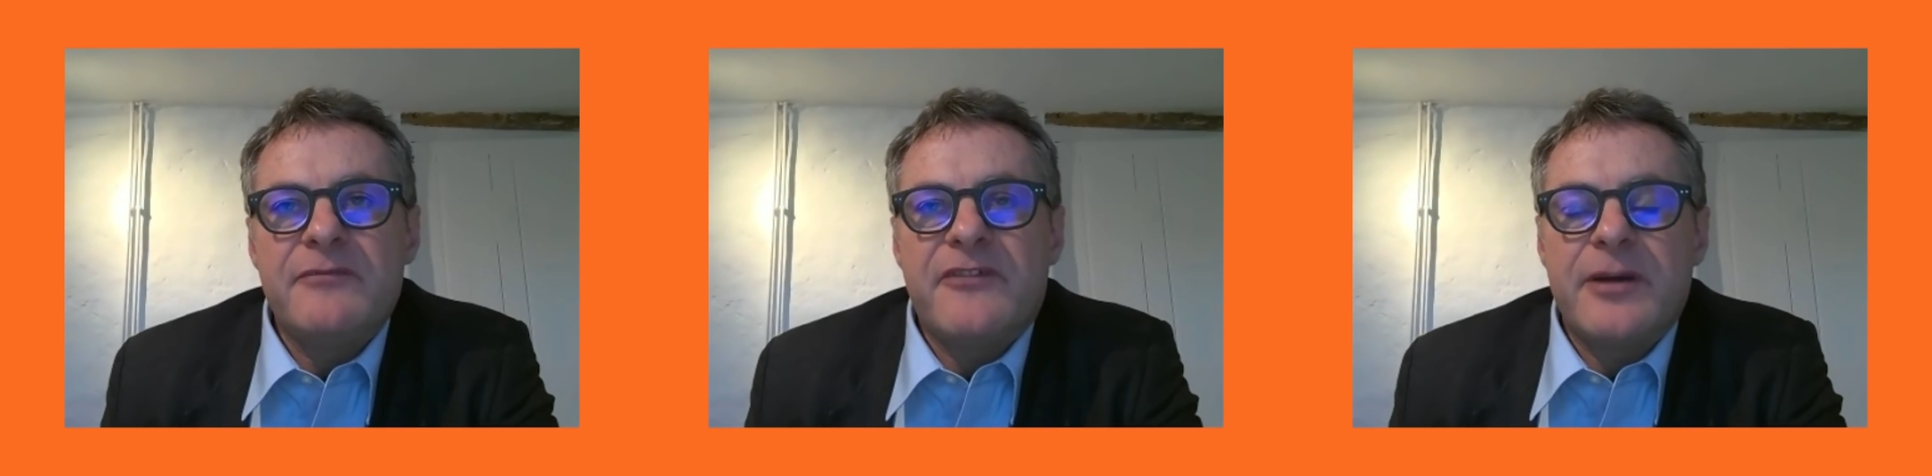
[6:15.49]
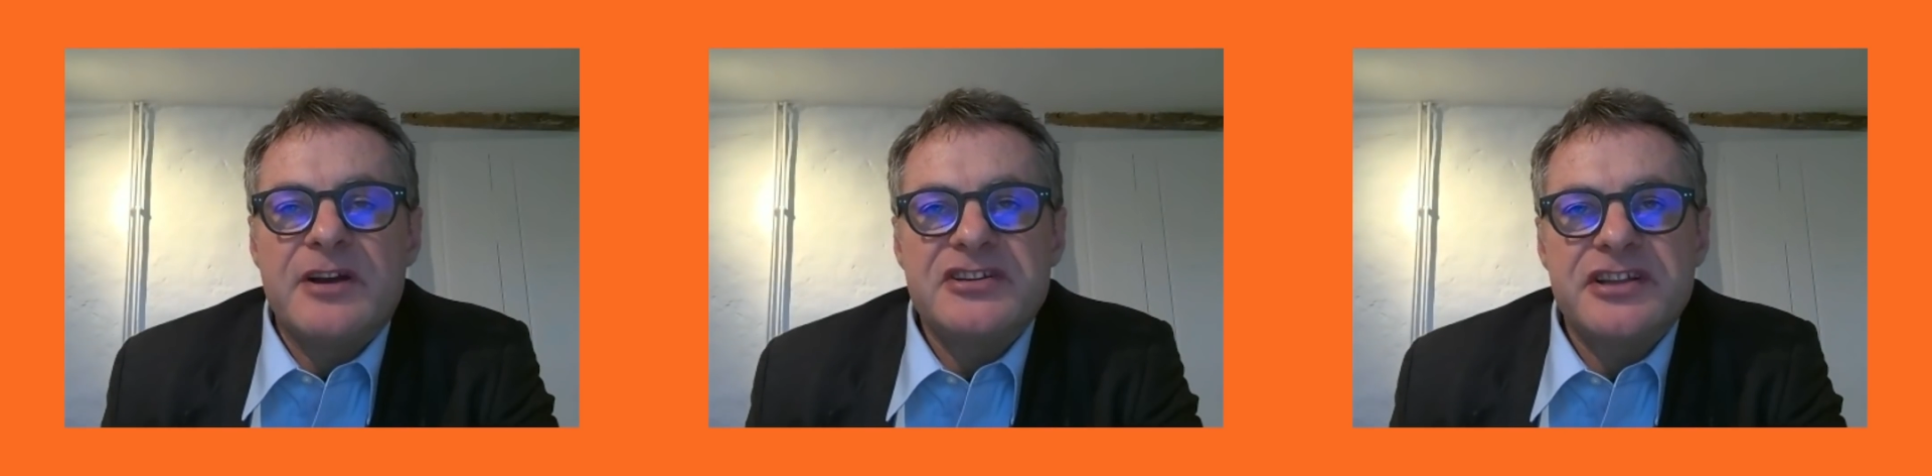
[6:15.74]

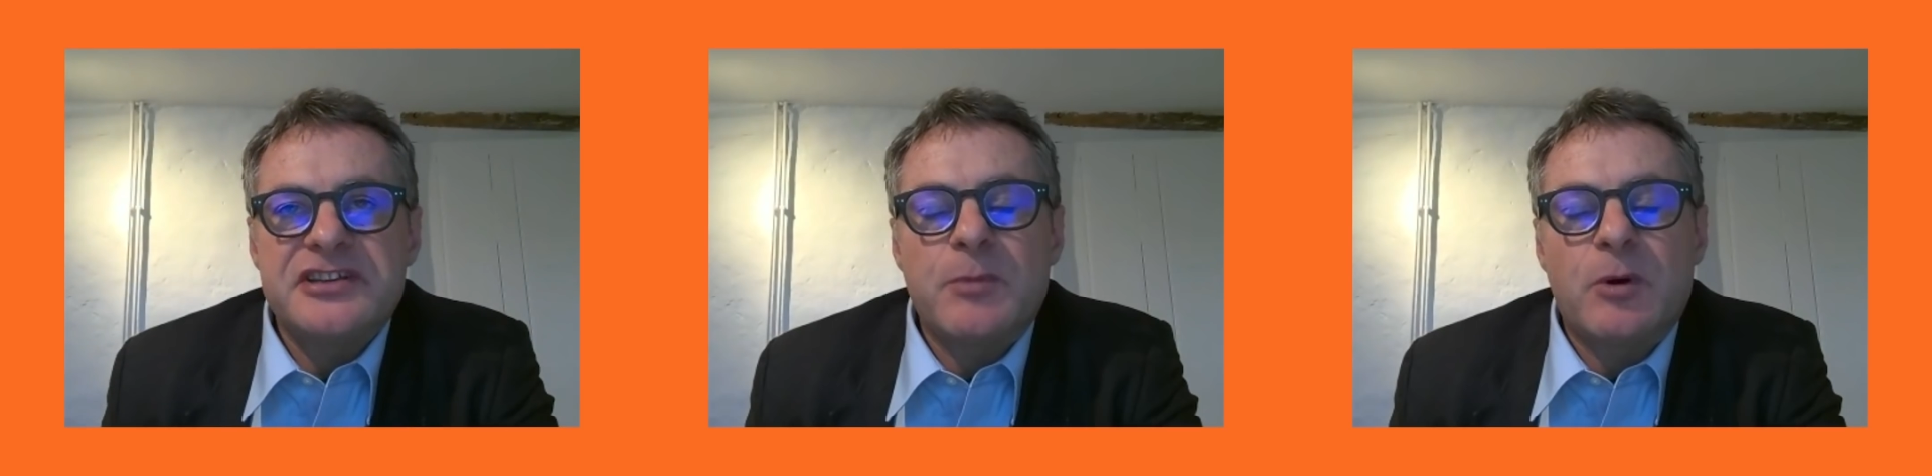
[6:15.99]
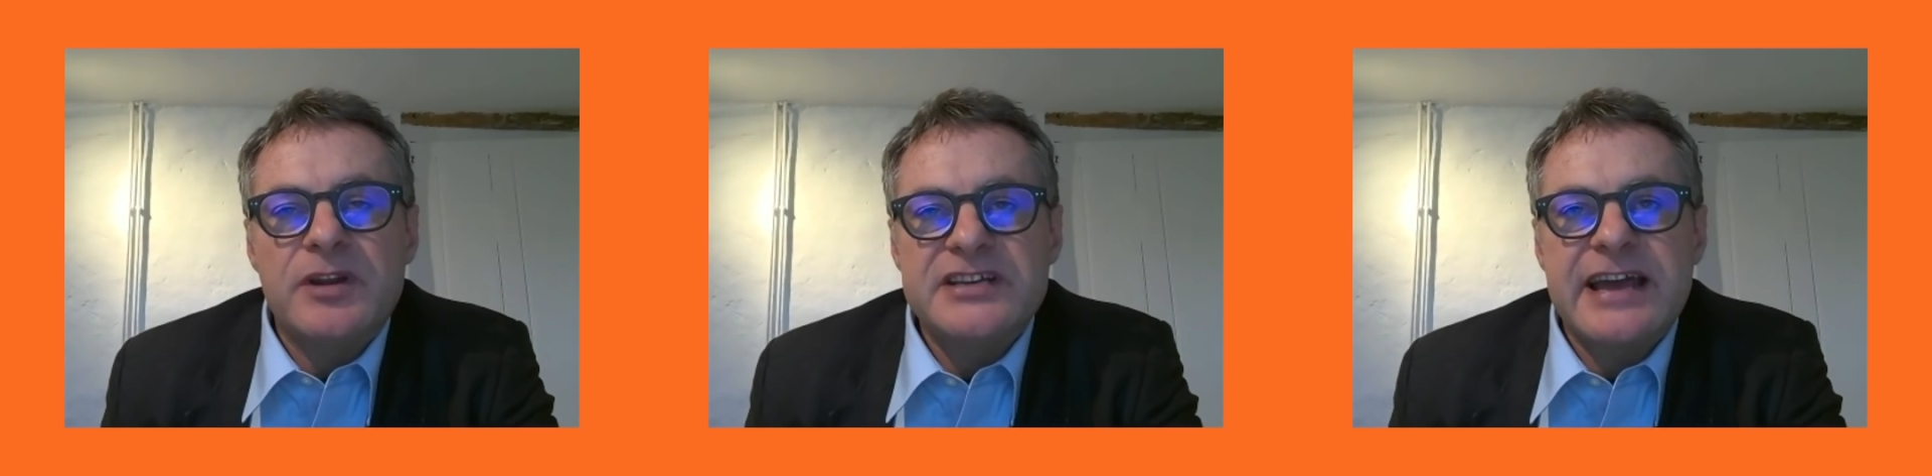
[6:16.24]
very much at the
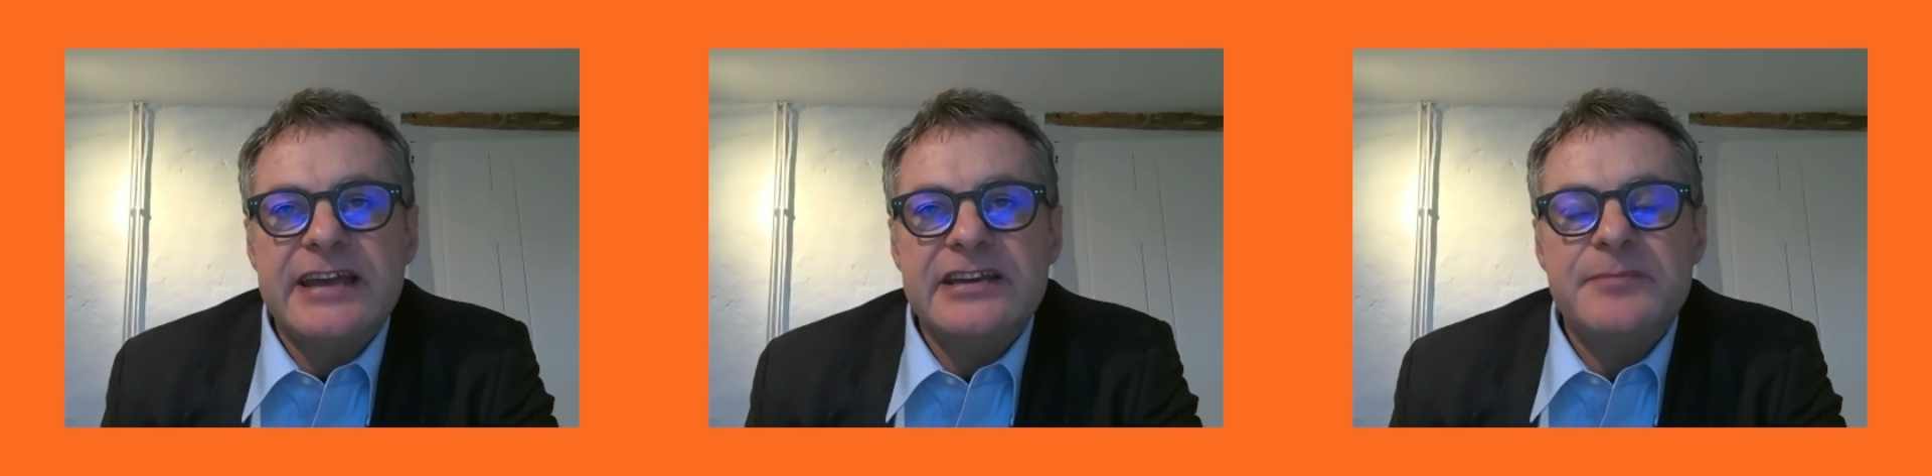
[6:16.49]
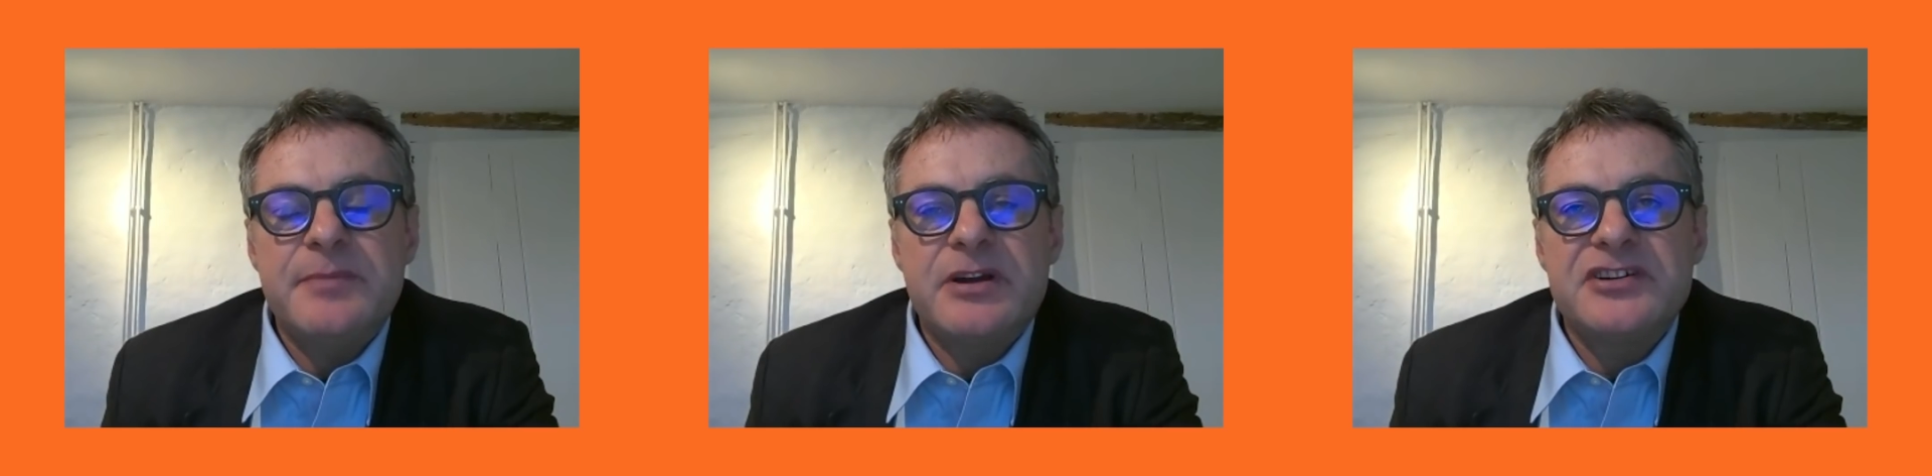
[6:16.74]
smallest
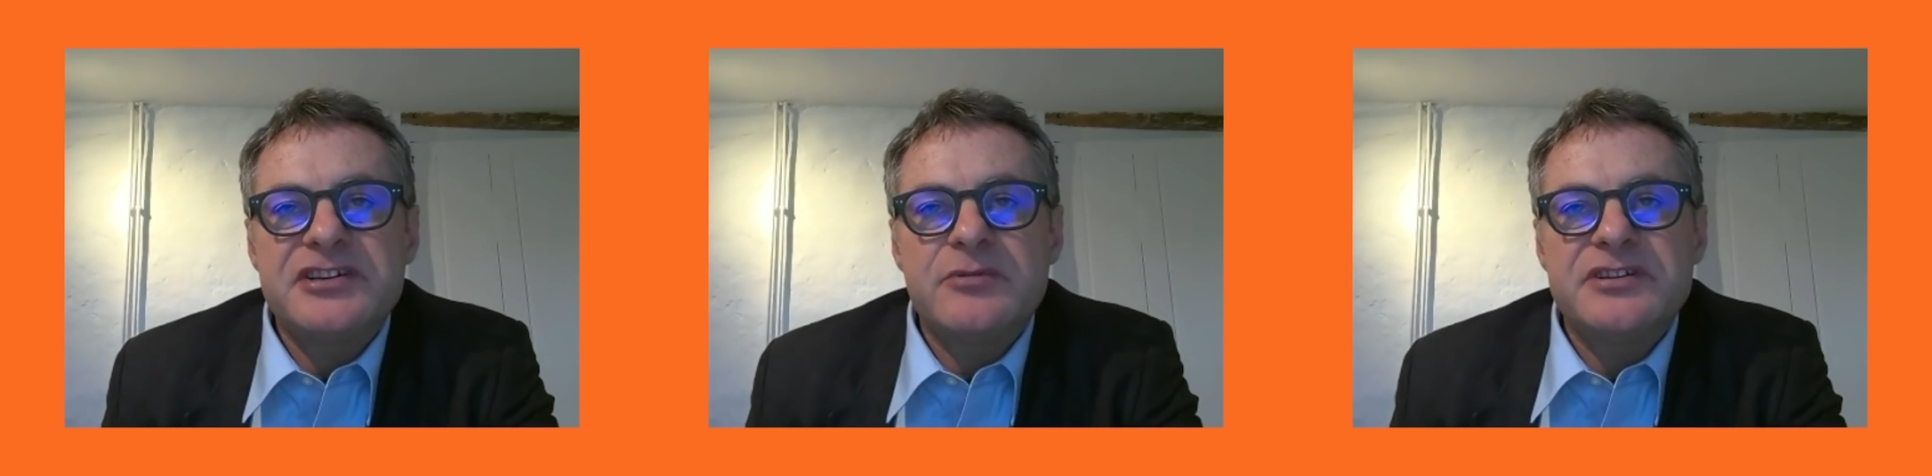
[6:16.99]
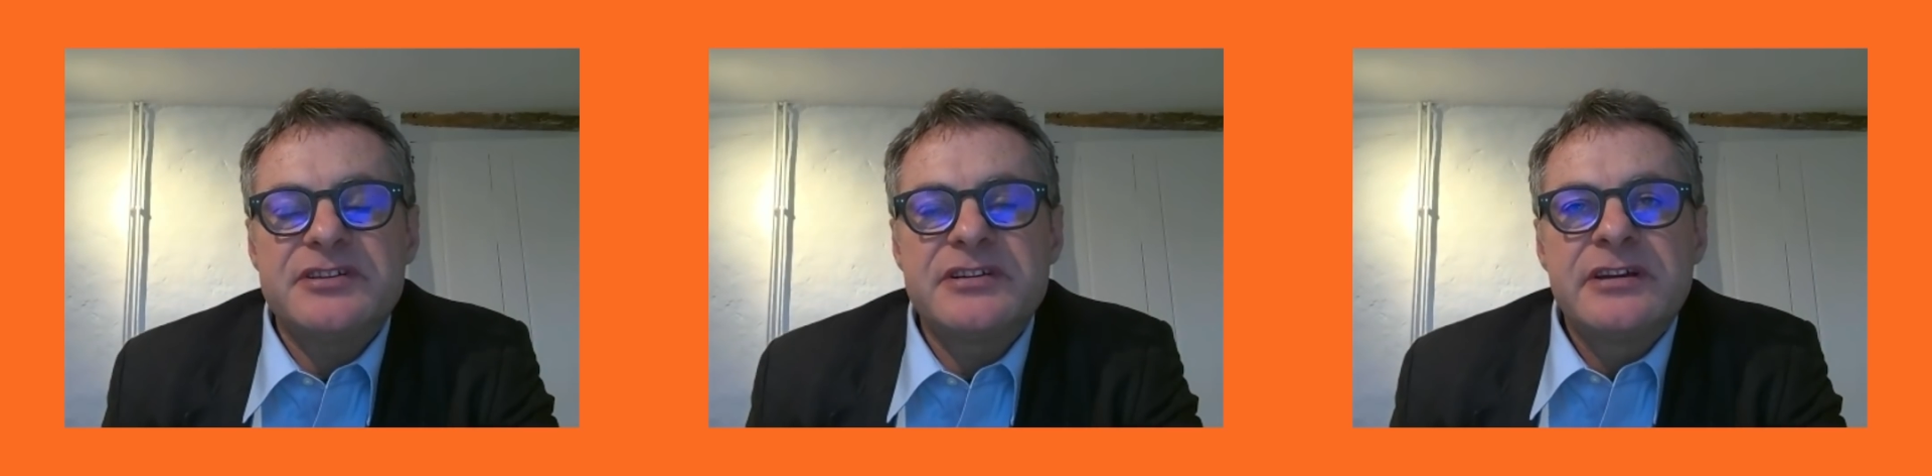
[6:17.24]
end because it
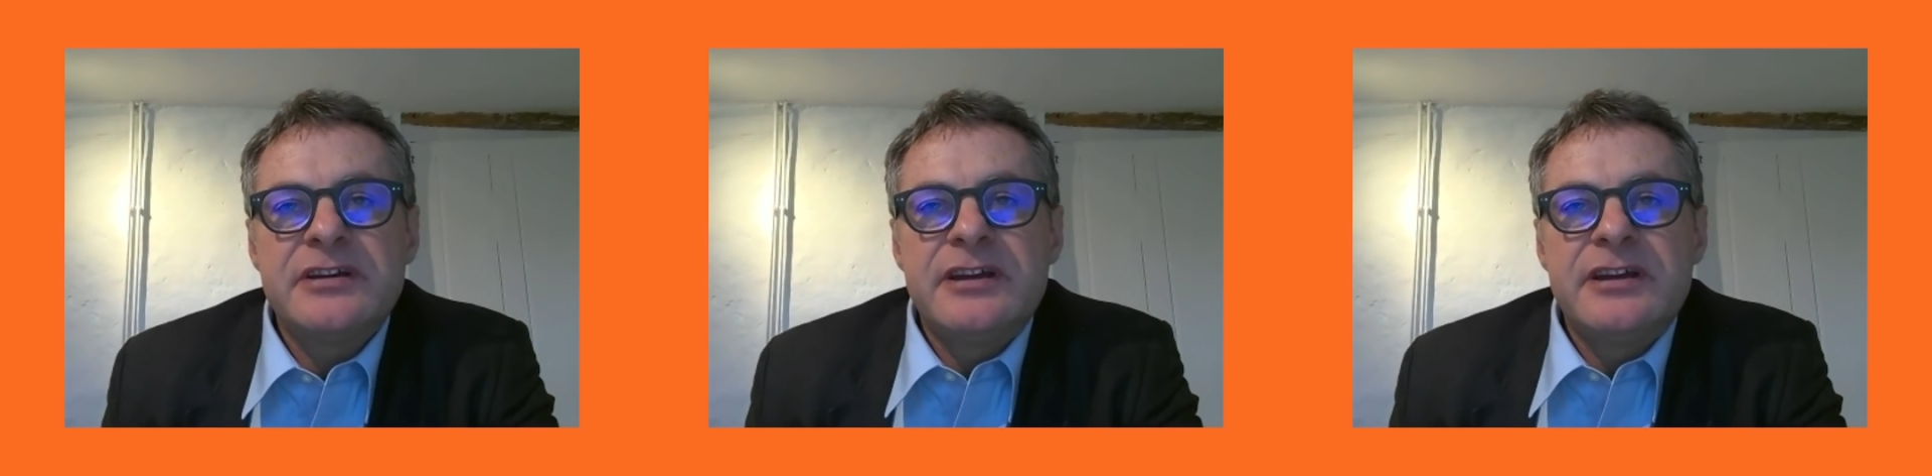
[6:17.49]
was